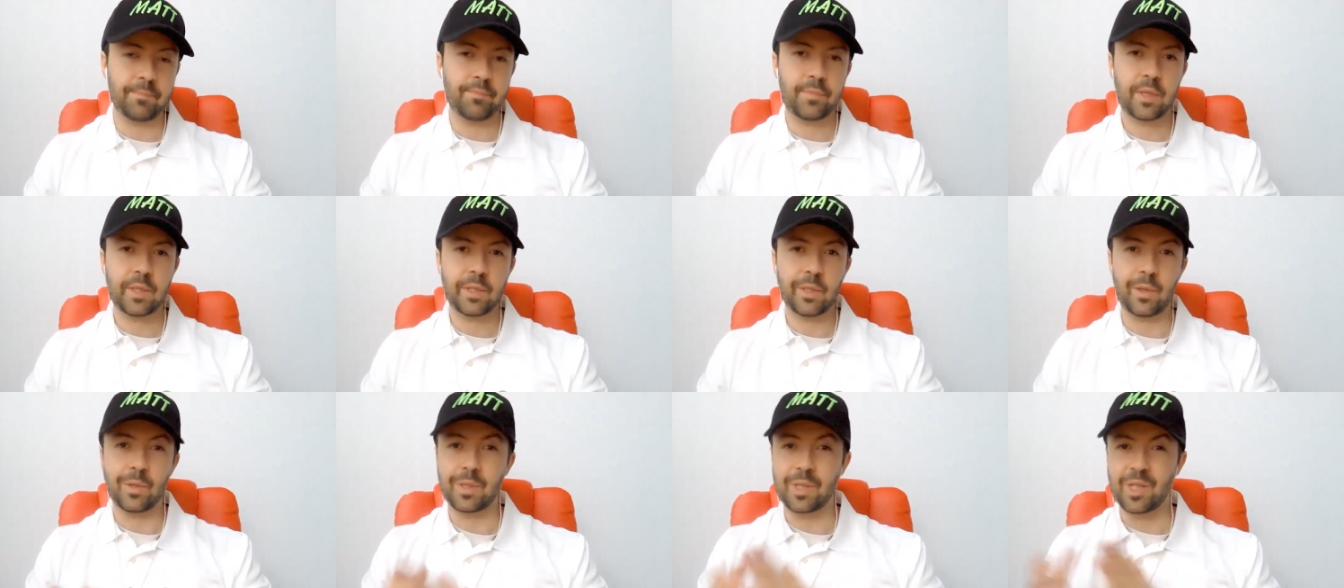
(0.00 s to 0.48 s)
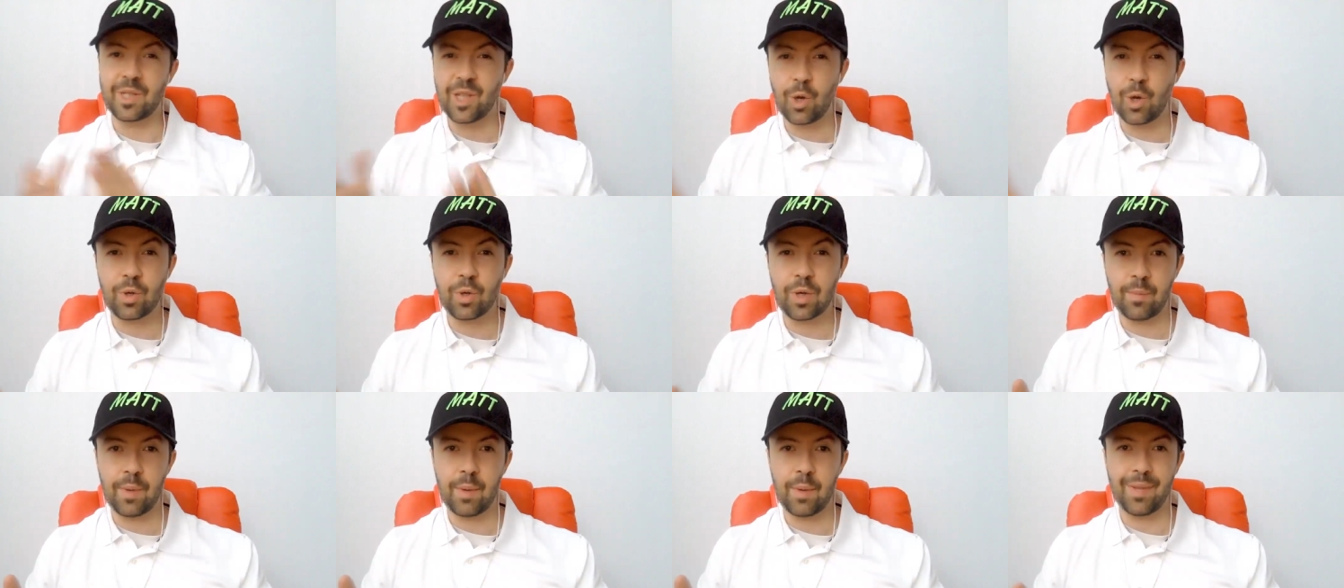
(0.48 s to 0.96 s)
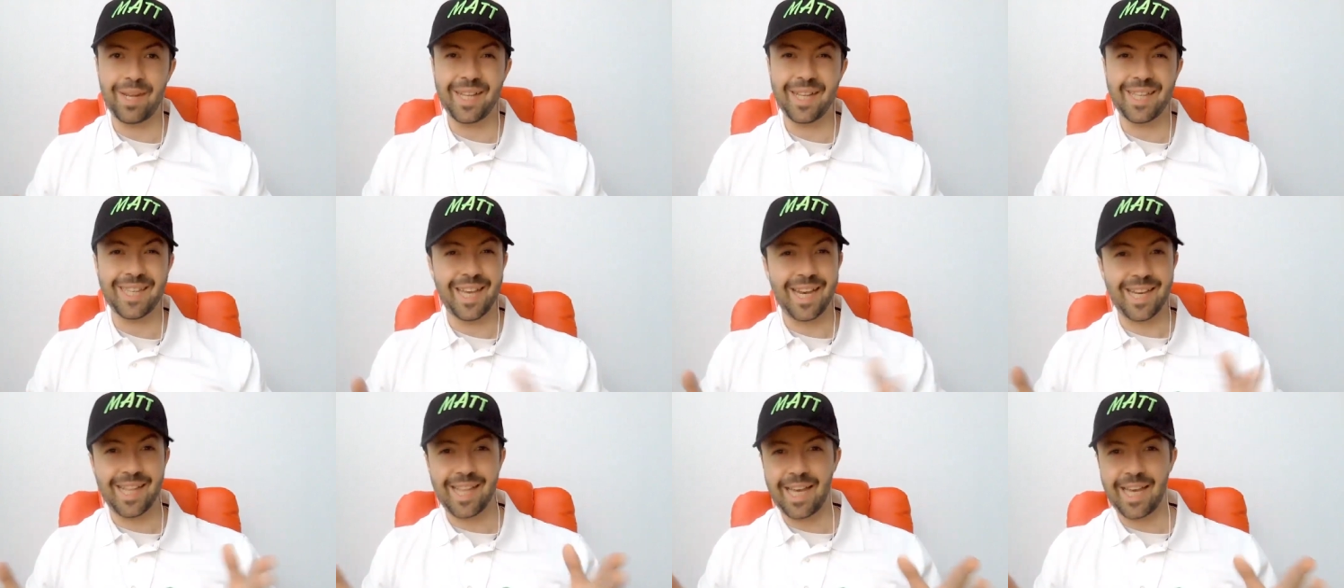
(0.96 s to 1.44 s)
So it's low commitment. It's
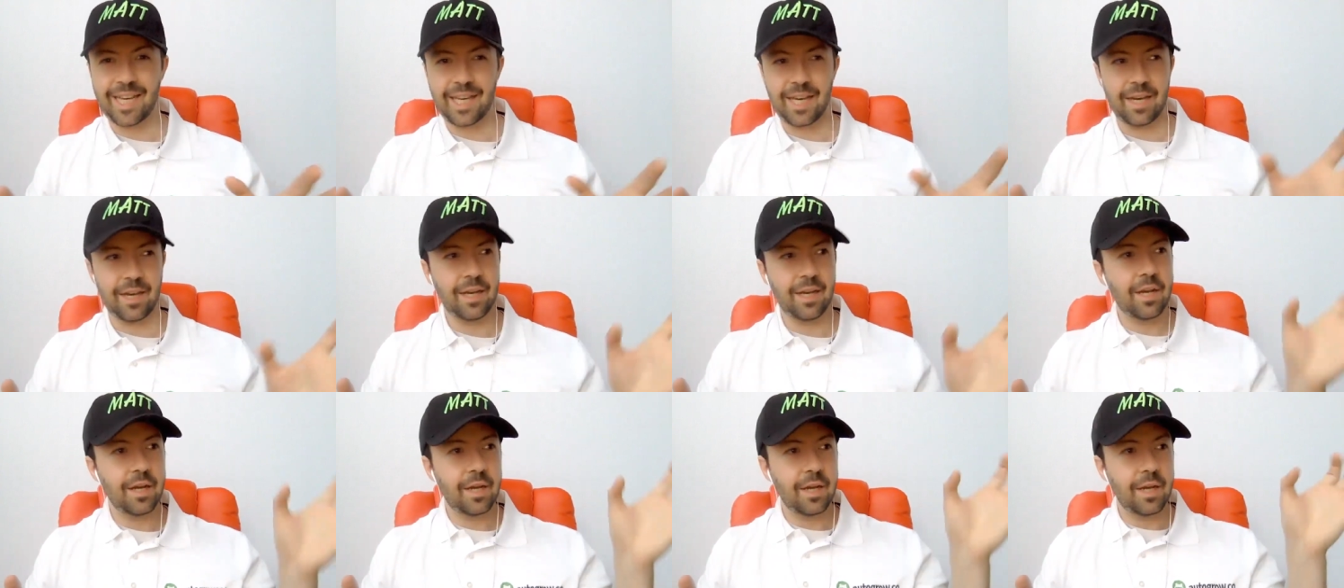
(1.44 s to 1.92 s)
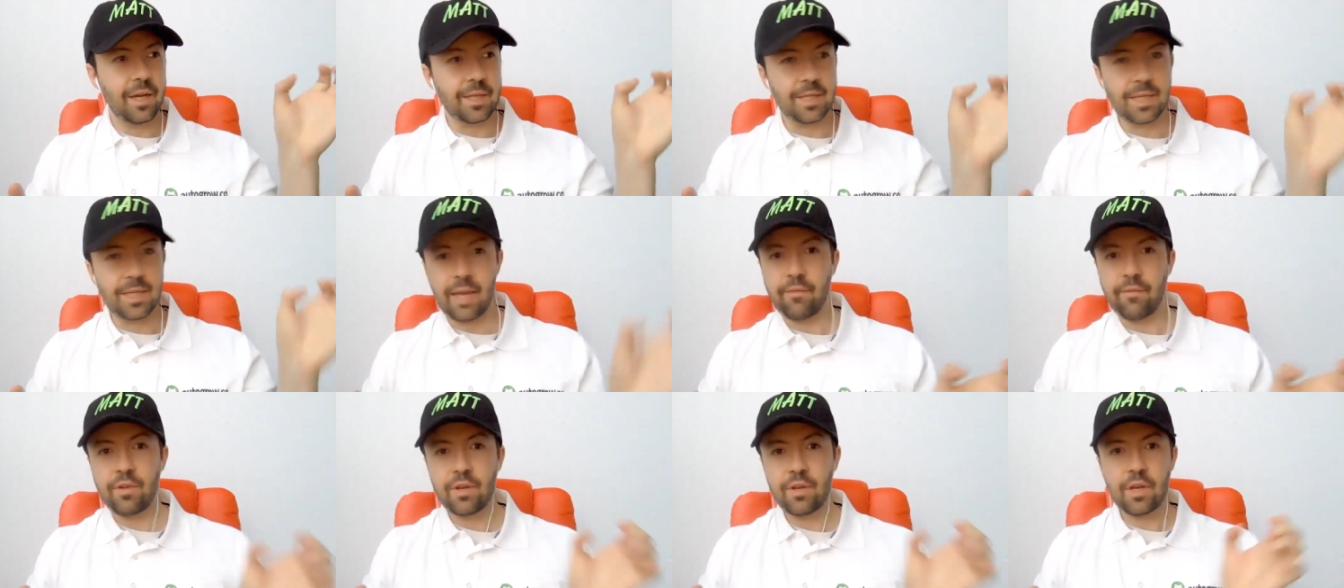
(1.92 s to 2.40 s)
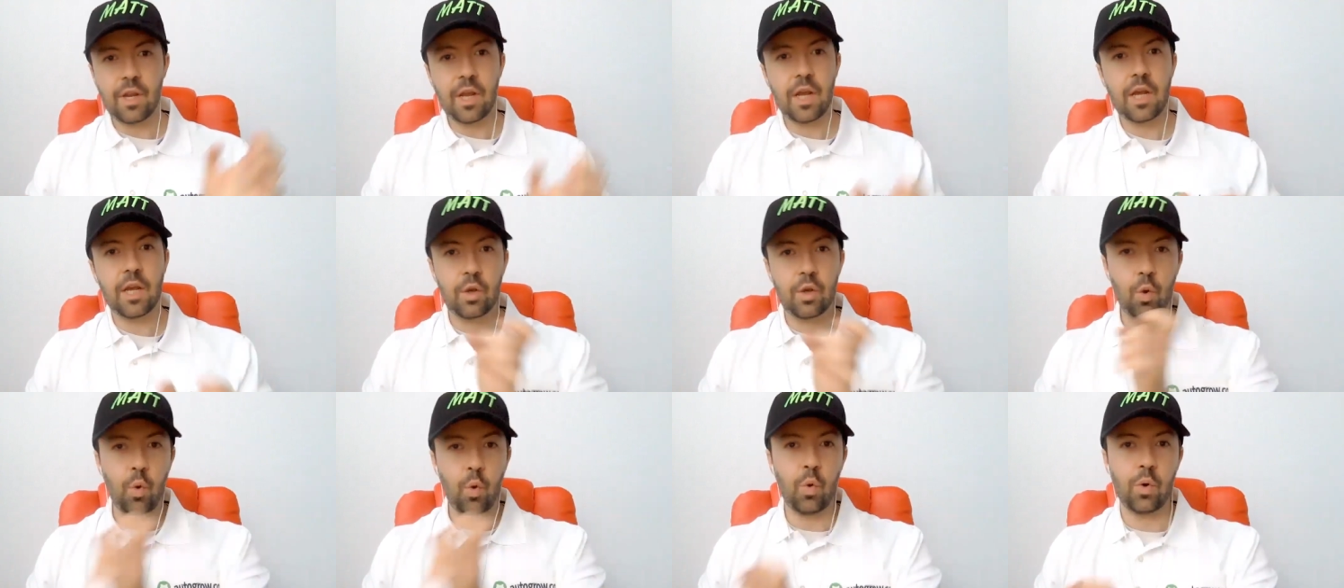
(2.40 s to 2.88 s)
not like a seven-day
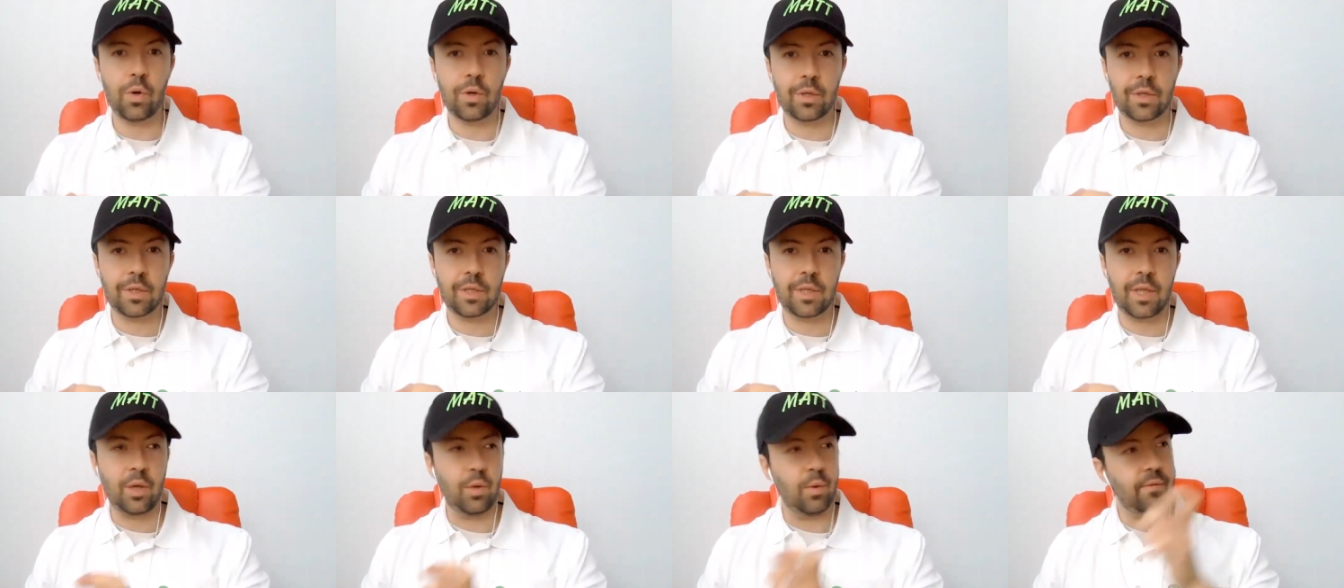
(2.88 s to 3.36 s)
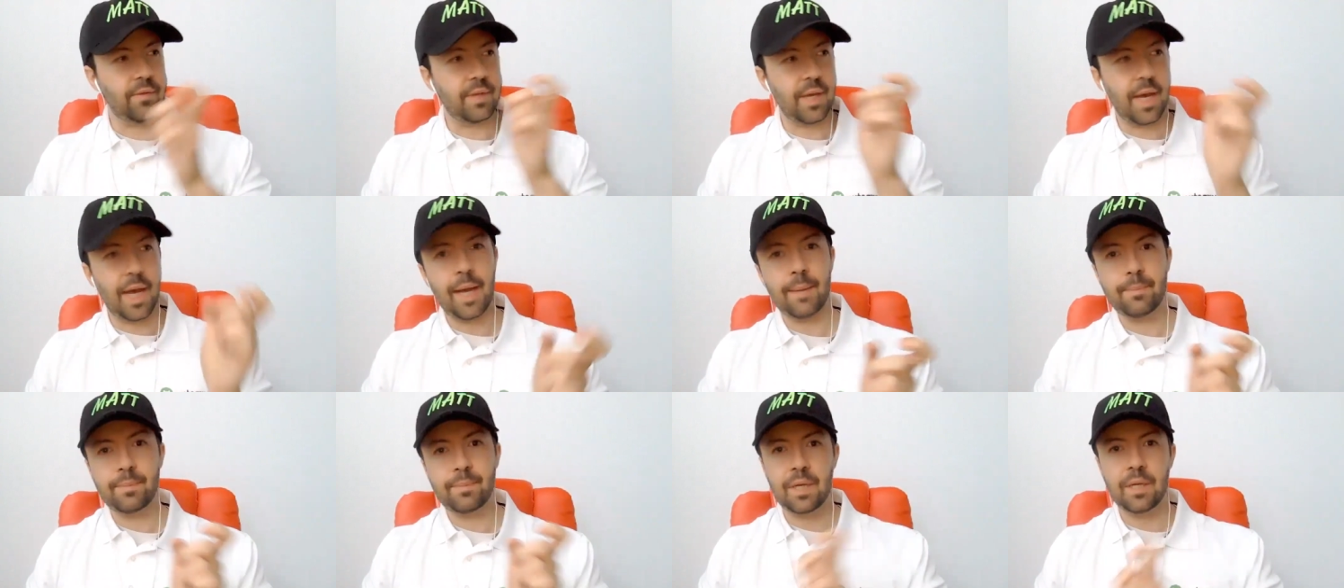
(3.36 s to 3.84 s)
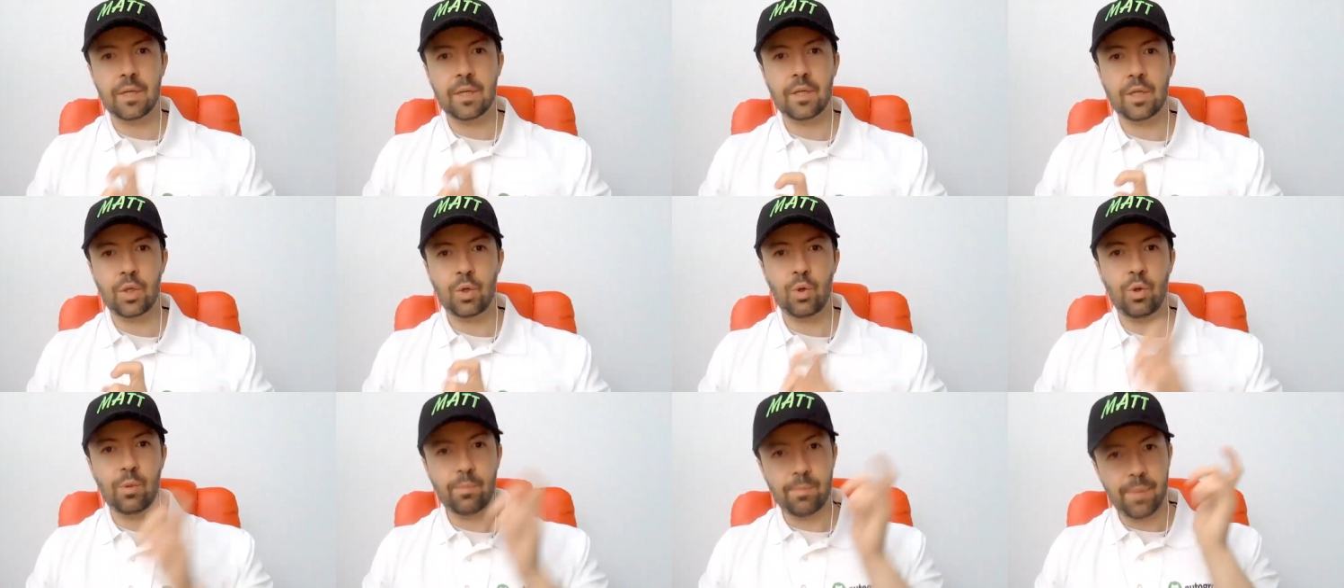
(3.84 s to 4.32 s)
course that you have to opt
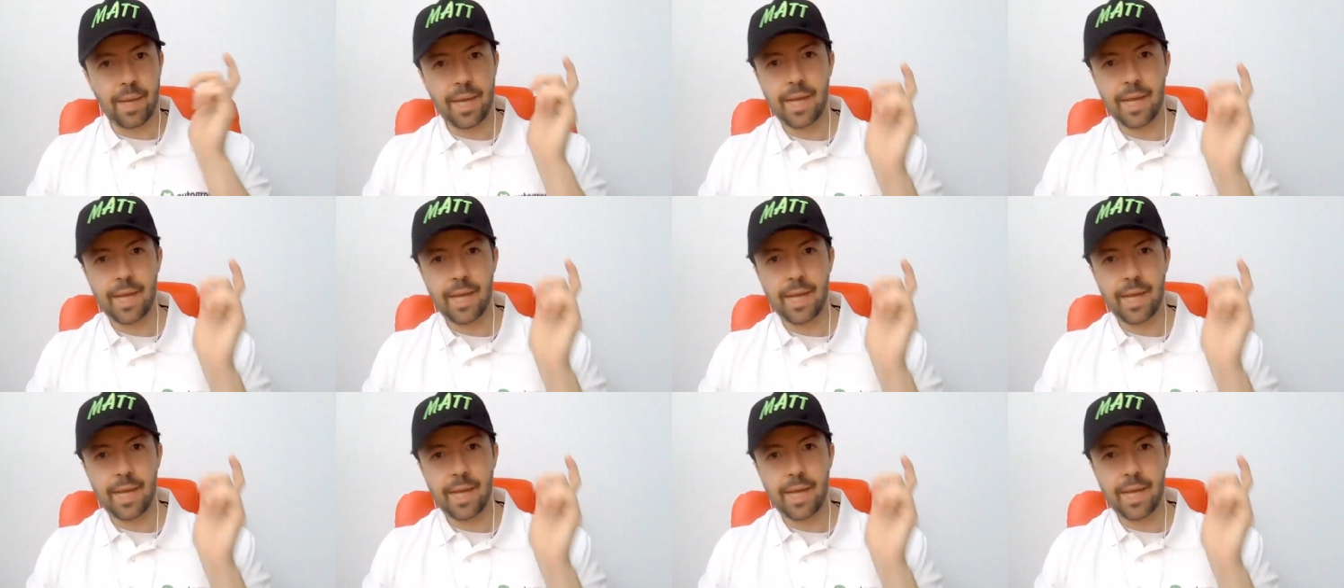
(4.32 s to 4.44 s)
into and pay